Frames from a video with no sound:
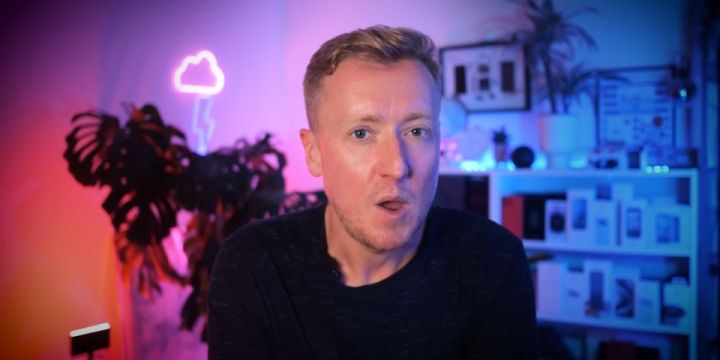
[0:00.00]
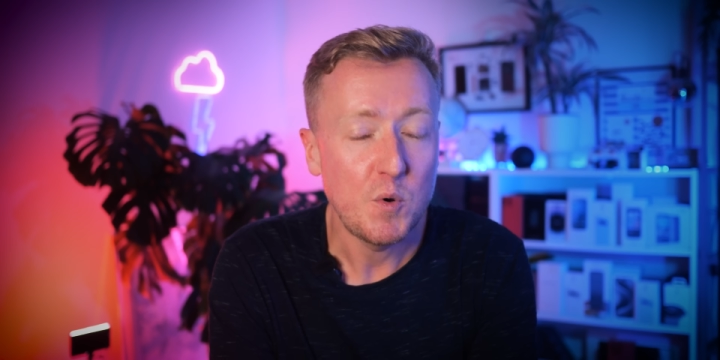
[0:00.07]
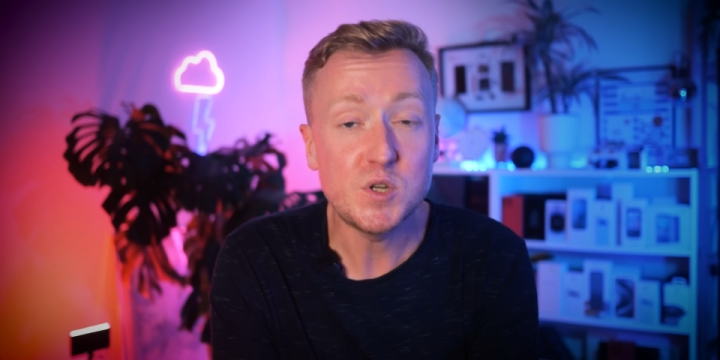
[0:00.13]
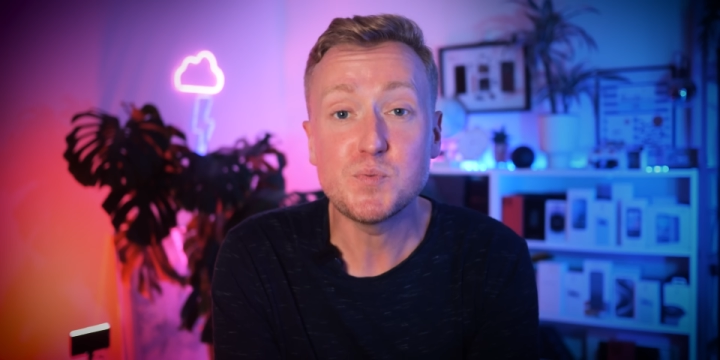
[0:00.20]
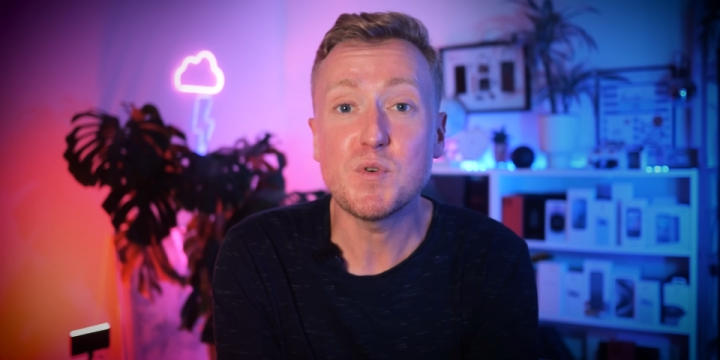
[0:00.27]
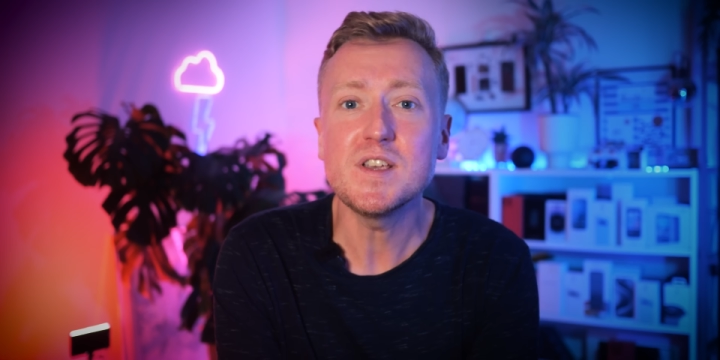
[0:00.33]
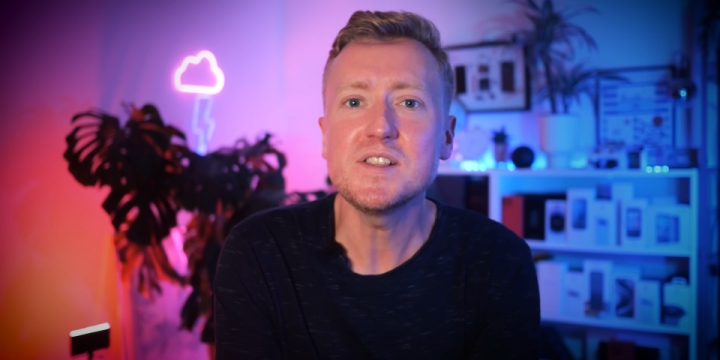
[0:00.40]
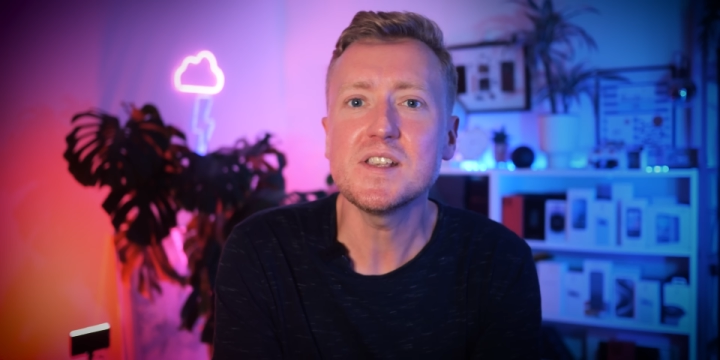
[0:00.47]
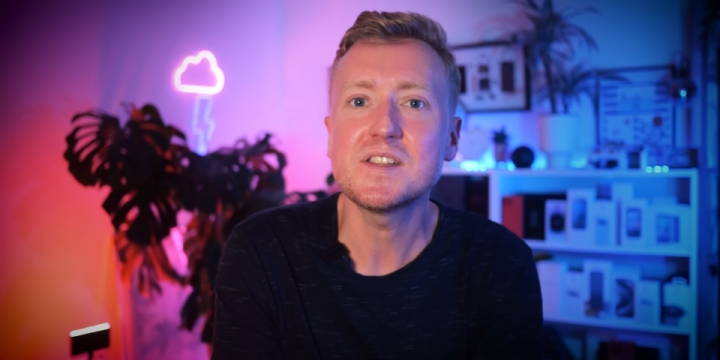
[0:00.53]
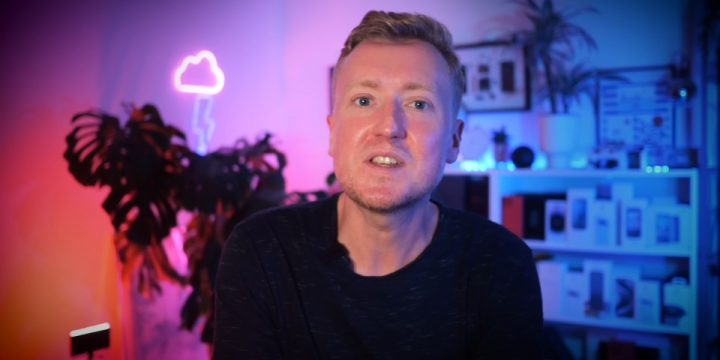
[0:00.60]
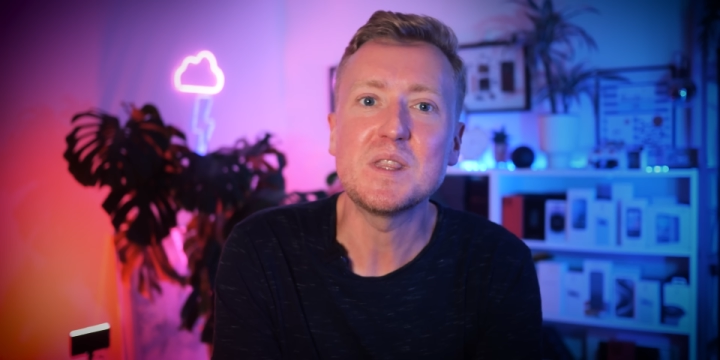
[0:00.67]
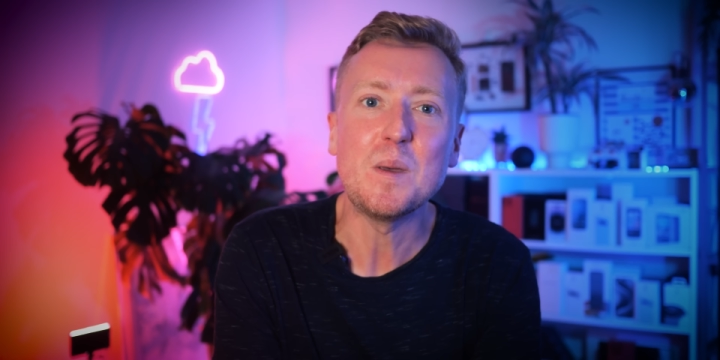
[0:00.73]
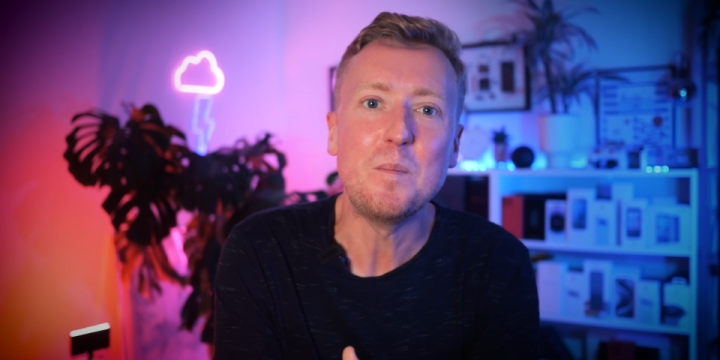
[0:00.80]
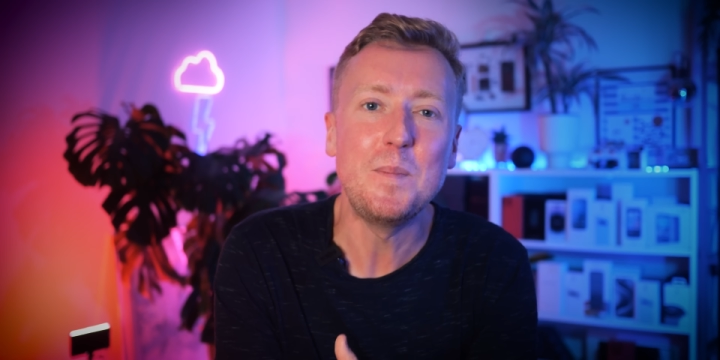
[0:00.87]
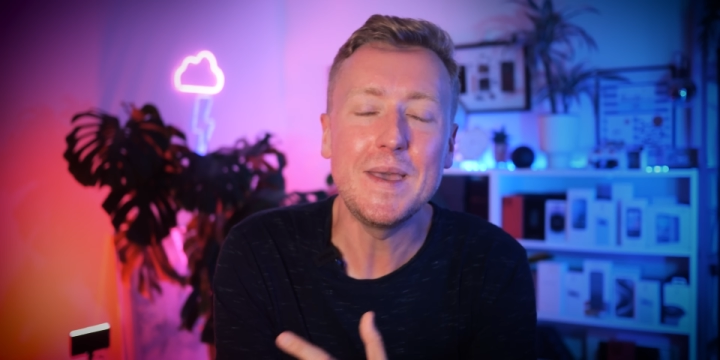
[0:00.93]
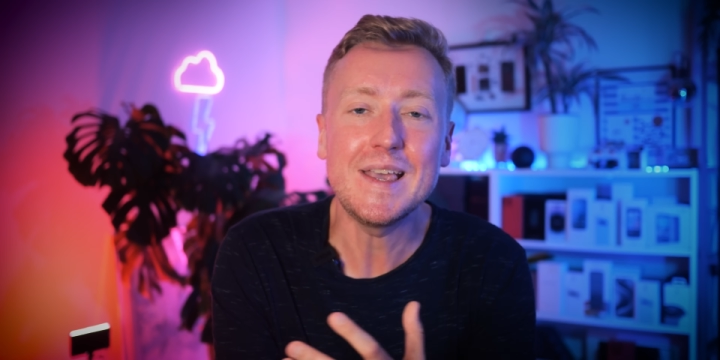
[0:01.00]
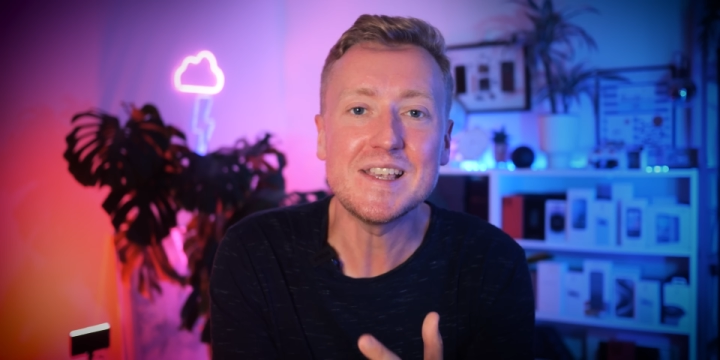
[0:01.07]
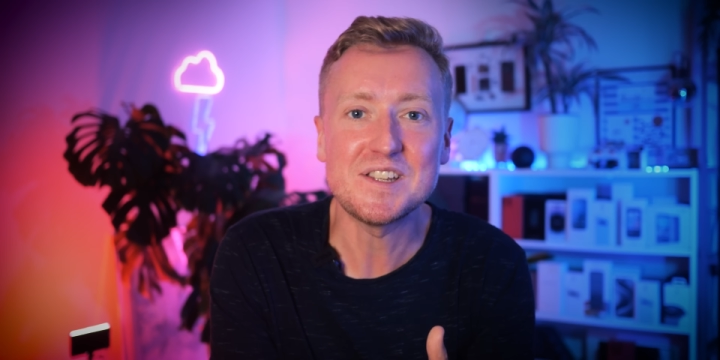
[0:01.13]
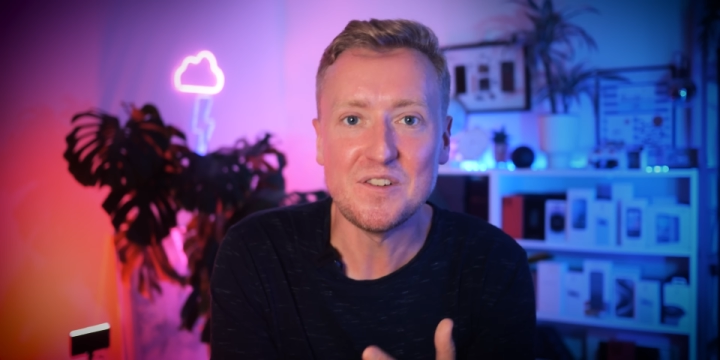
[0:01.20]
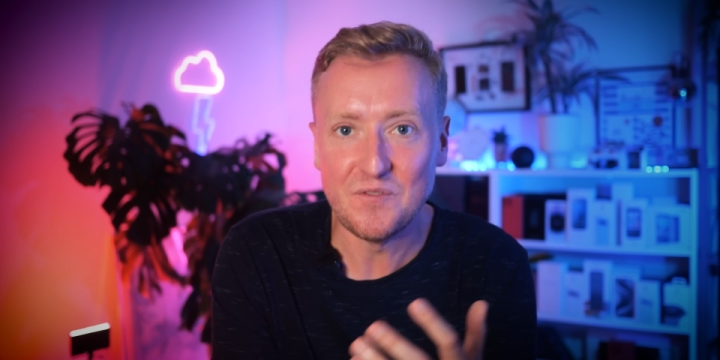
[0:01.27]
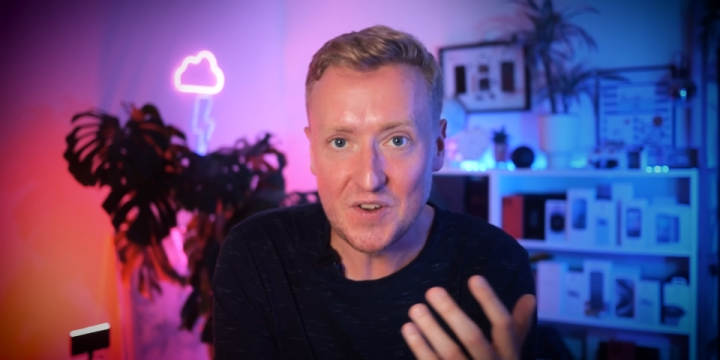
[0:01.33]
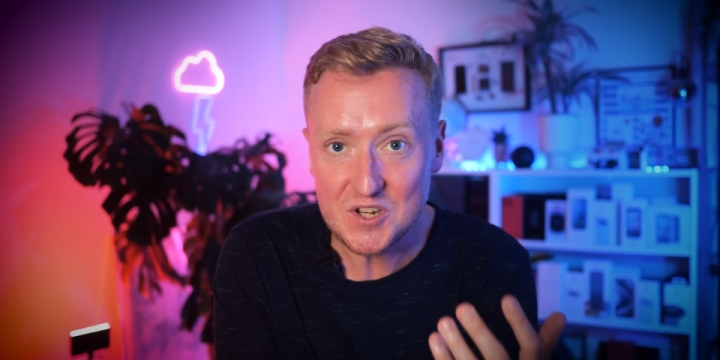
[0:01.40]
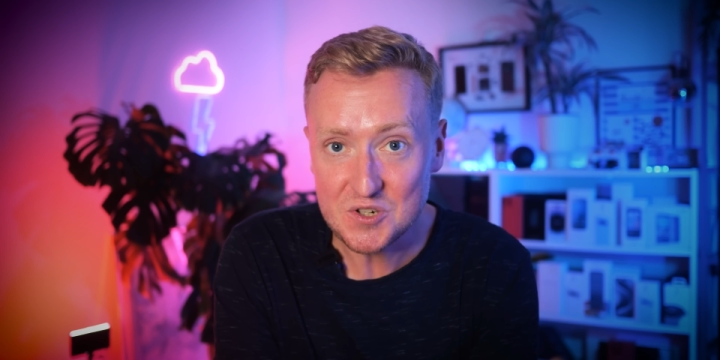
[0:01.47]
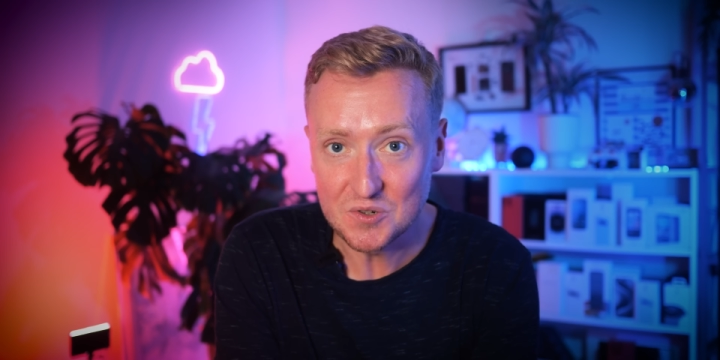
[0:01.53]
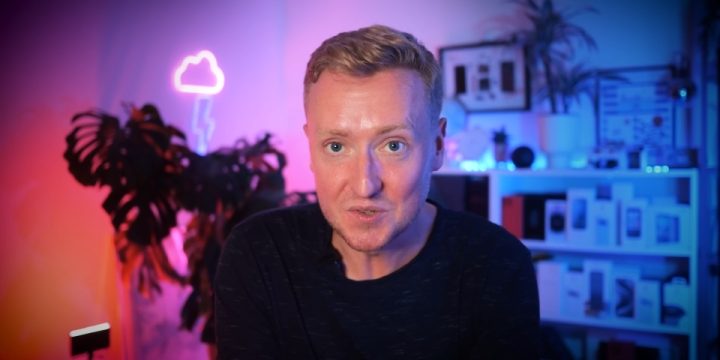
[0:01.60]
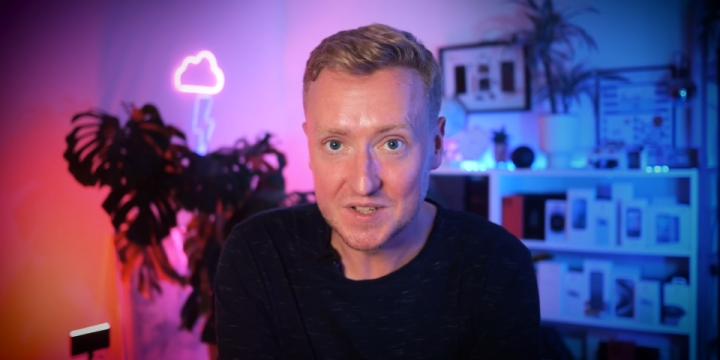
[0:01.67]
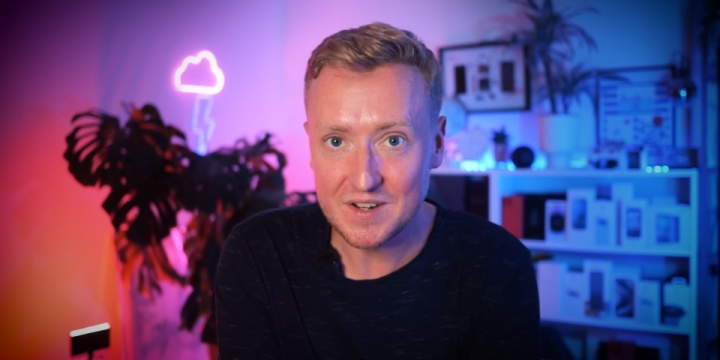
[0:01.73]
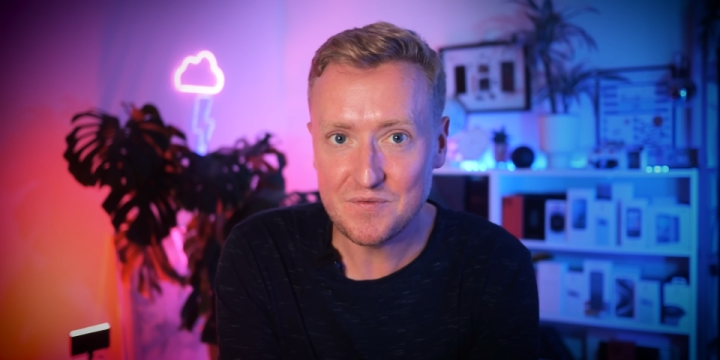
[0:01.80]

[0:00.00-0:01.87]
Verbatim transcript: Which brings us to the biggest visual